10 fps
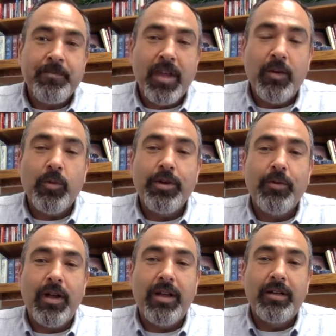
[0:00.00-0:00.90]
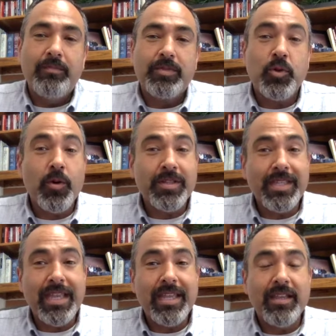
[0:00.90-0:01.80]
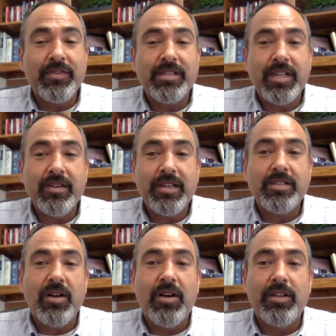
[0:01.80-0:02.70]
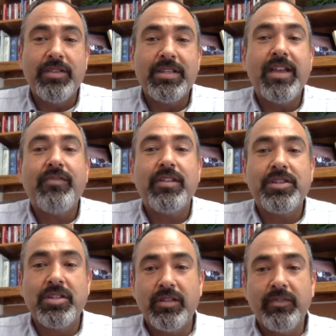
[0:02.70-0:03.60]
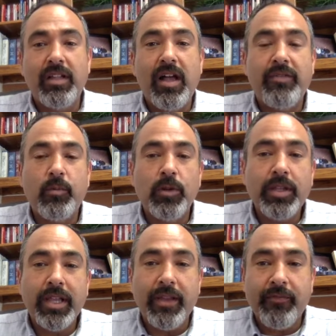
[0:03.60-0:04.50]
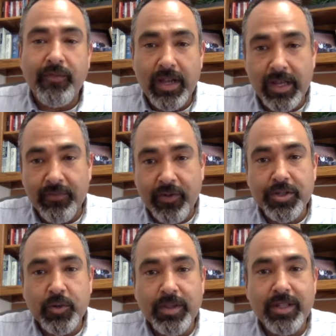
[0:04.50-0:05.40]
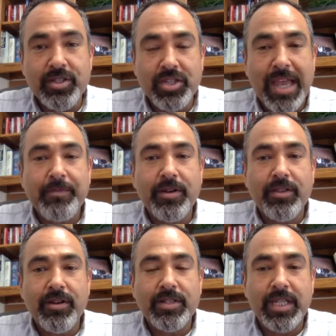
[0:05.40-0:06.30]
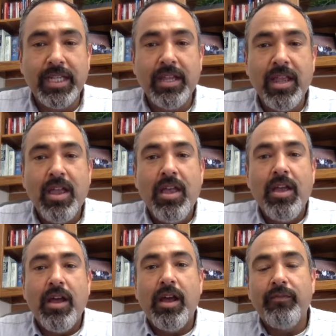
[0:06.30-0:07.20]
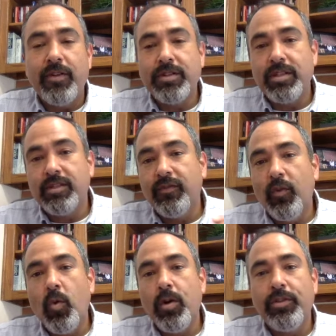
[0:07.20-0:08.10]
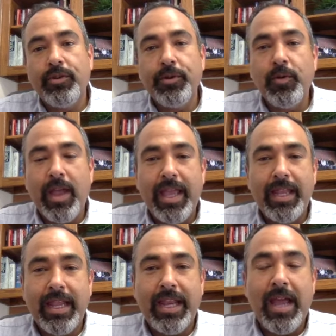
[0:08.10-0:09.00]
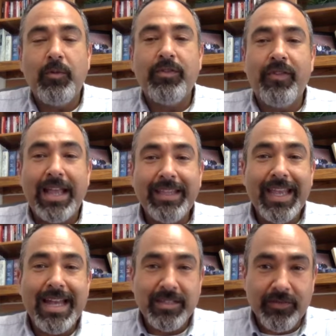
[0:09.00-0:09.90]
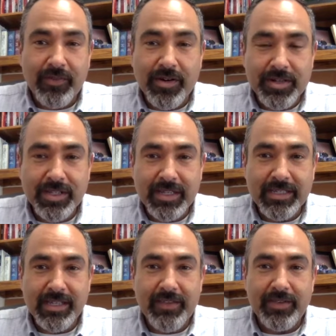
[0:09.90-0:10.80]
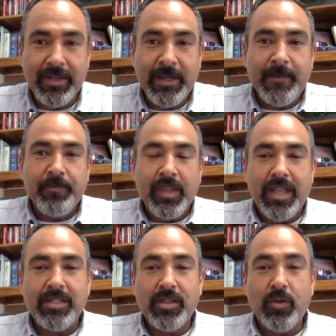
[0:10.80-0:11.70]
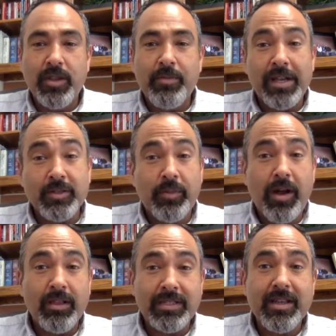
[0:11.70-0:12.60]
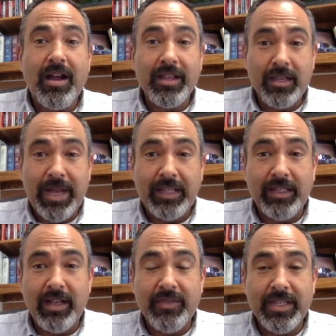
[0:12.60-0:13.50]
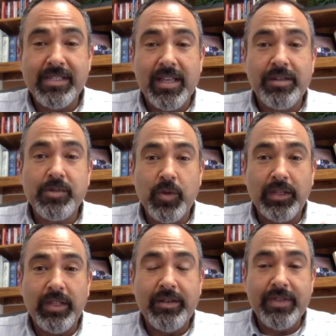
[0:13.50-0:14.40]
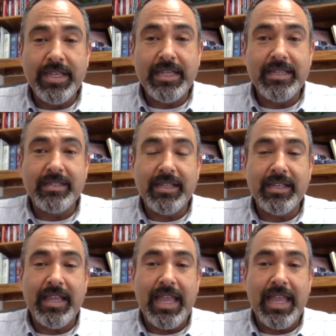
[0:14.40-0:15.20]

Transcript: we're towards the end of a series on the definition of love, and we're looking at 1 Corinthians chapter 13, verses 4 through 8, and now we finally got to verse 7. And so the Apostle Paul is talking about love, and he's telling us what love is, and